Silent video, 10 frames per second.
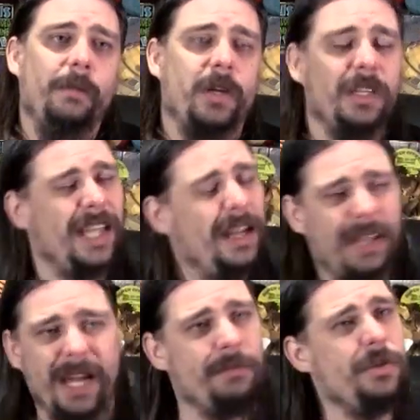because that,
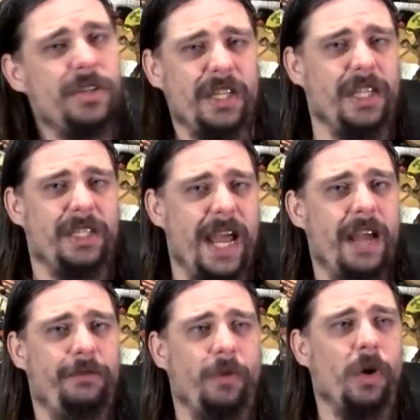that music that
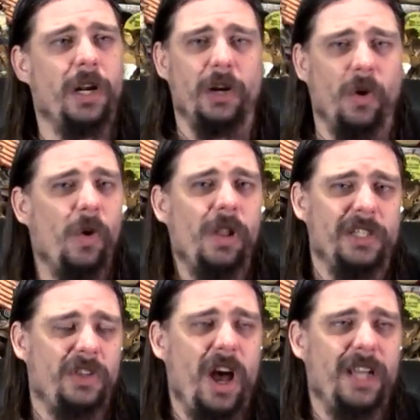Dan Forden and all
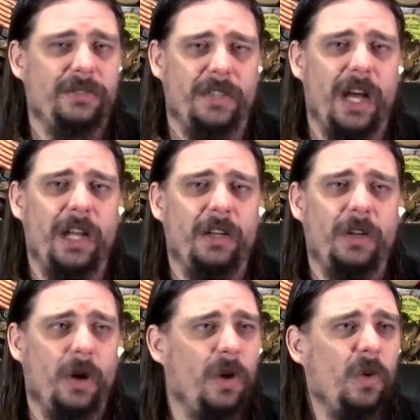those guys have
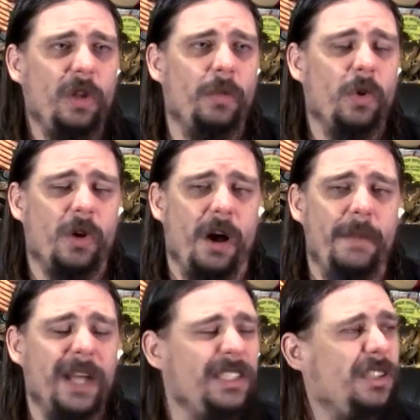done on all the Mortal
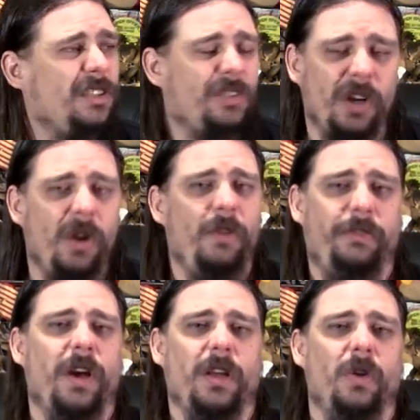Kombat's is so
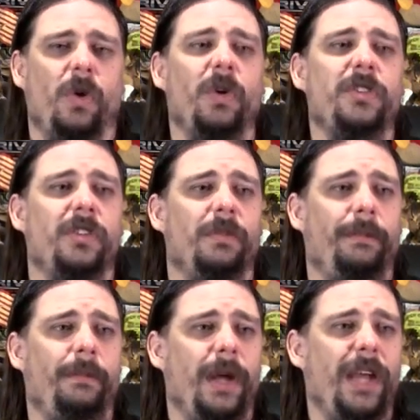fucking
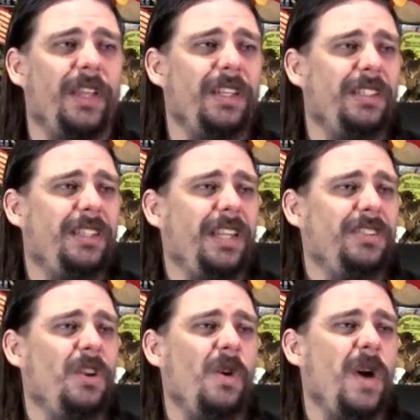awesome. And there,
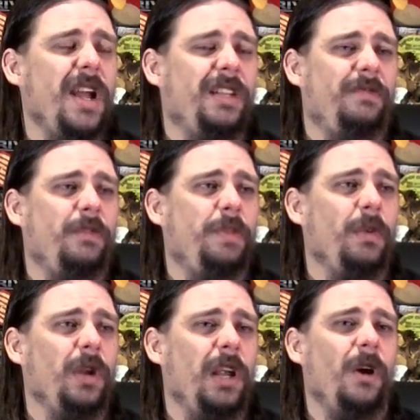there's no way for
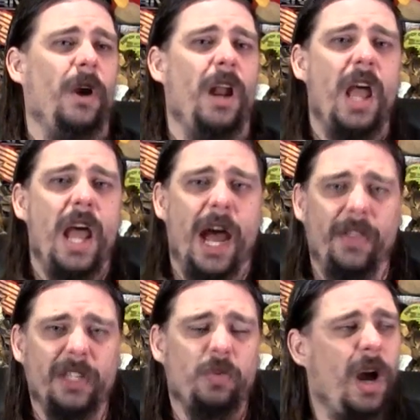people to hear it. And
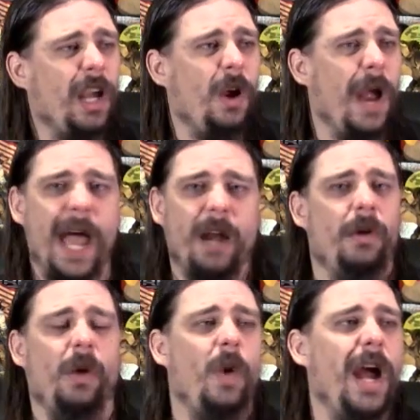that's why I go out of
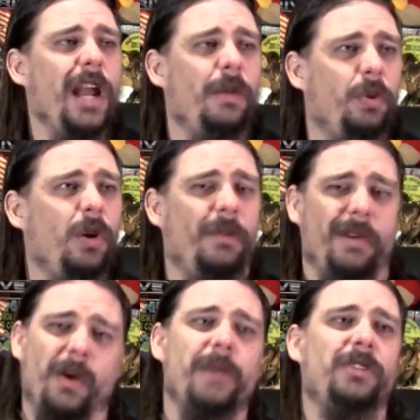my way to put it on
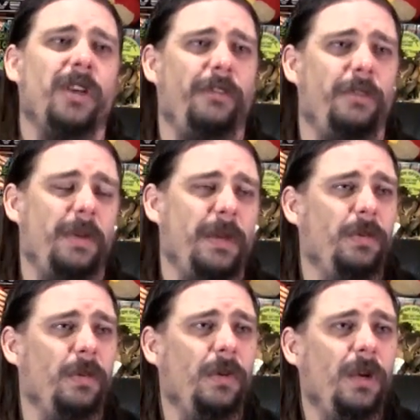my website for
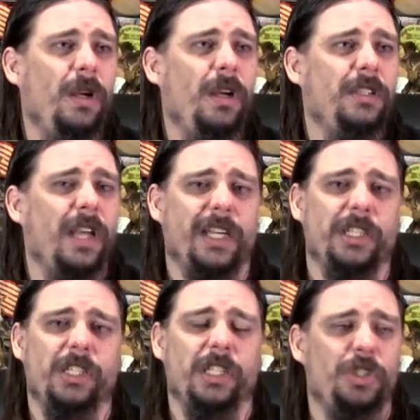people. So I can
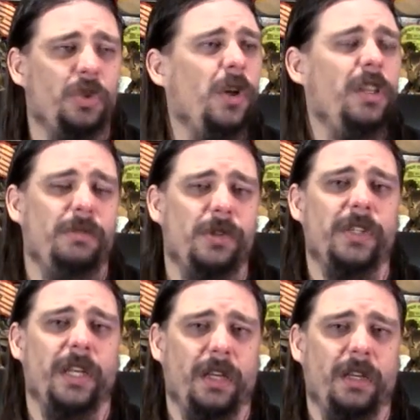just enjoy the
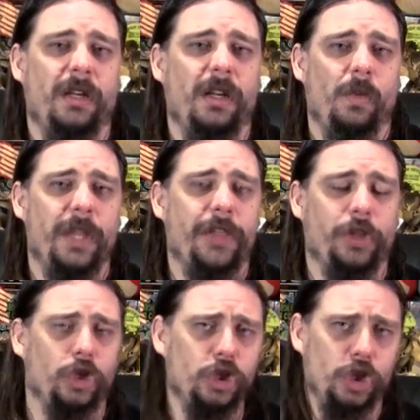music without
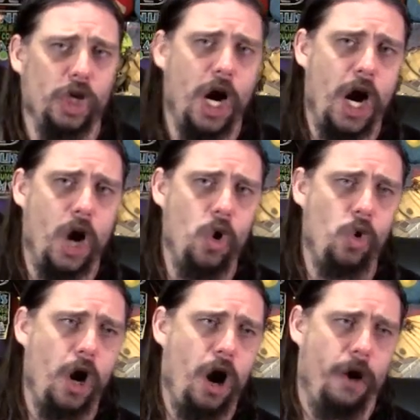the, oh, ah,
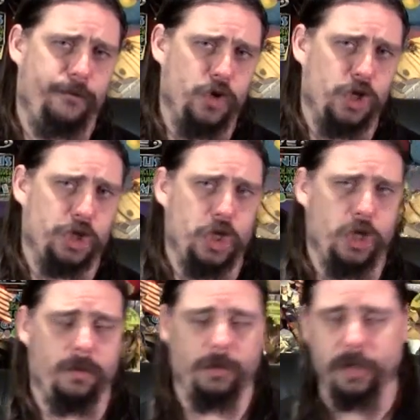oh, ah,
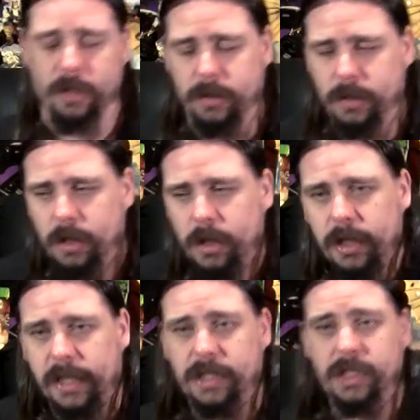finisher, you know.
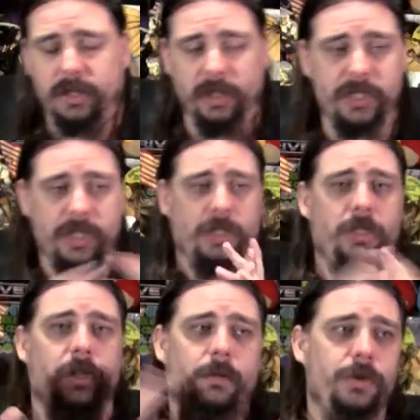They can just listen
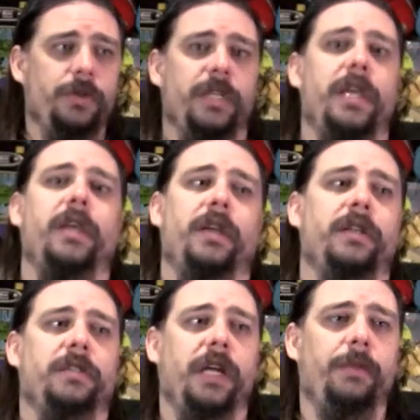to the music
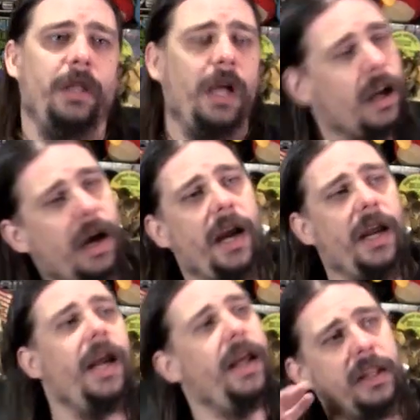and be like, oh
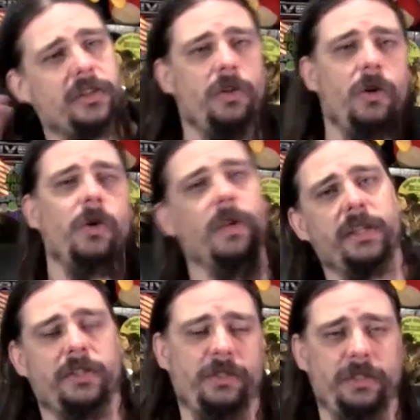yeah, that's cool.
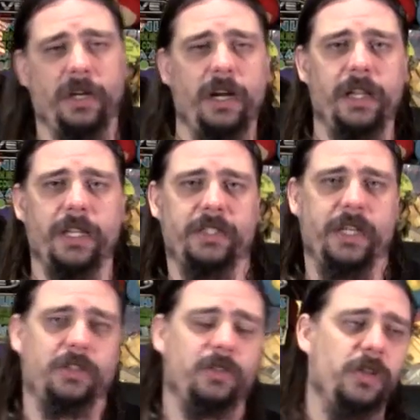That's, you know, that
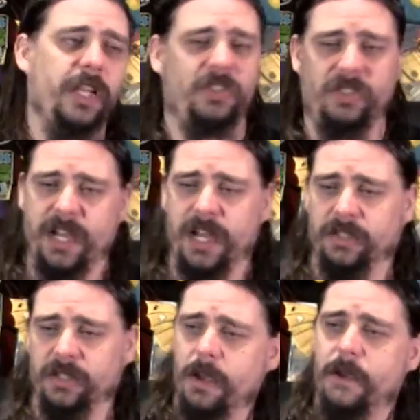sounds cool. That
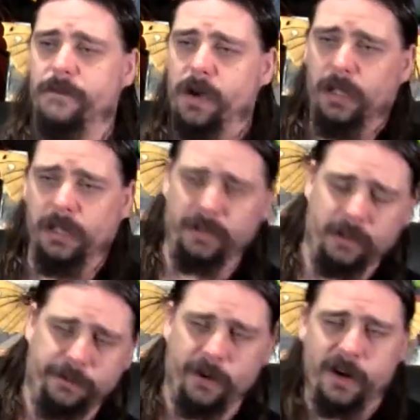sounds very
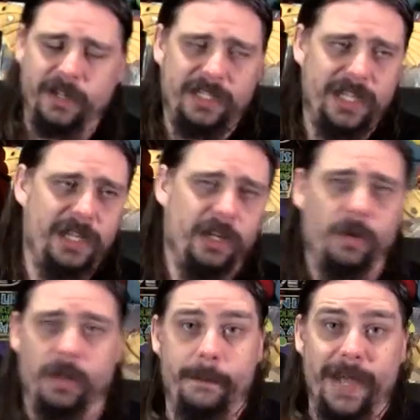living foresty, you know,
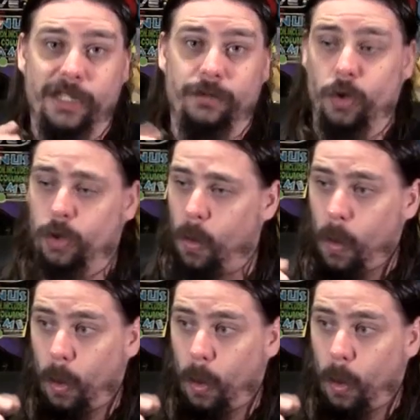with a magic flute, the